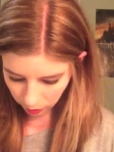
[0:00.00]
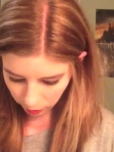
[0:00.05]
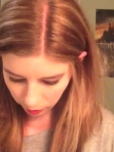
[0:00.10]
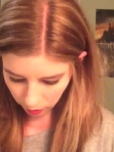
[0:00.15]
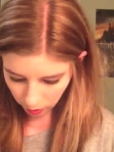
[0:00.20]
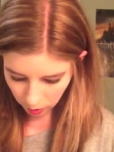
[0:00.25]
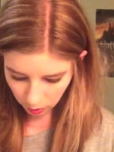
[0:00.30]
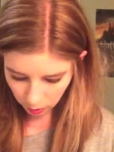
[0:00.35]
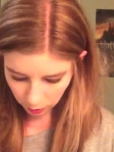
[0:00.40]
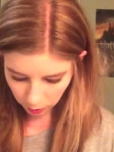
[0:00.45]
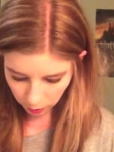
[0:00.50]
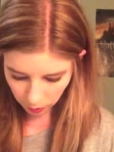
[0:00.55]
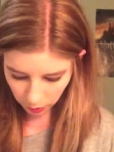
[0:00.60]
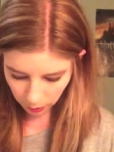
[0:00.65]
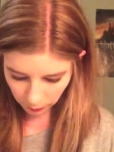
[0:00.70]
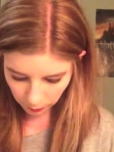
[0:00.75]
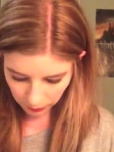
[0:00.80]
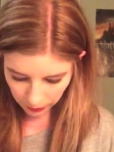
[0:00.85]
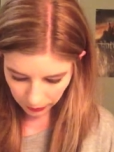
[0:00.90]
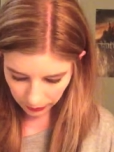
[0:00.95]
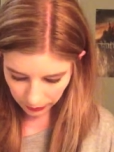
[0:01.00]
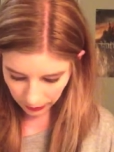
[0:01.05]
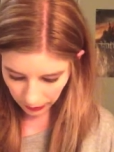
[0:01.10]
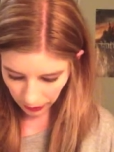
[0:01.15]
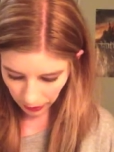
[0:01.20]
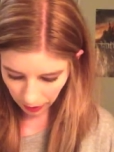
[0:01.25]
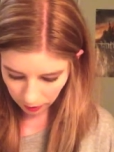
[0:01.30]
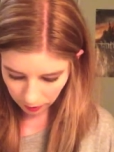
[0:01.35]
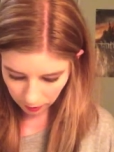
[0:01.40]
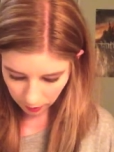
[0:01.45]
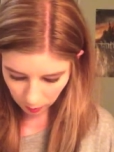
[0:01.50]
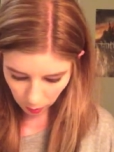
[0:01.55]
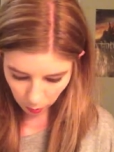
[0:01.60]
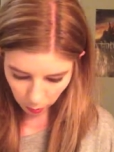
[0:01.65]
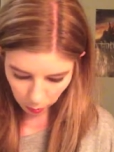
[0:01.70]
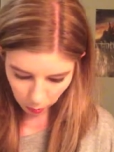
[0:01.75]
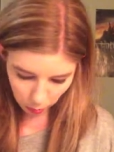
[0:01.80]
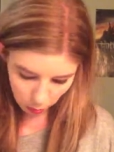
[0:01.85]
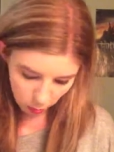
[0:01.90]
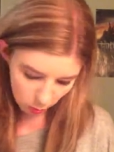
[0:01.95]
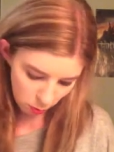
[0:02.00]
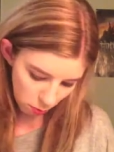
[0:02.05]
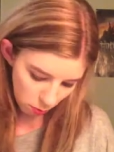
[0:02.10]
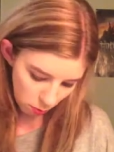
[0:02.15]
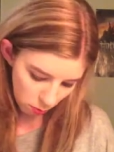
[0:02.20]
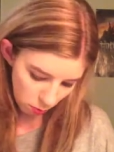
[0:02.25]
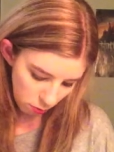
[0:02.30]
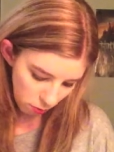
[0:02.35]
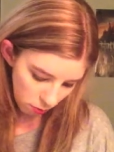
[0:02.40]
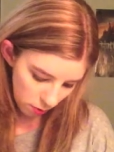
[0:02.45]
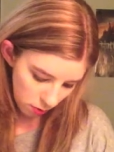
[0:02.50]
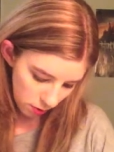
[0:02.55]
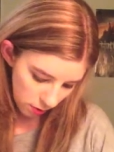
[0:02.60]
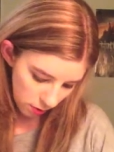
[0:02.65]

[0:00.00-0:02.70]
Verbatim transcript: Oh, there we go. So, what do we get? Oh!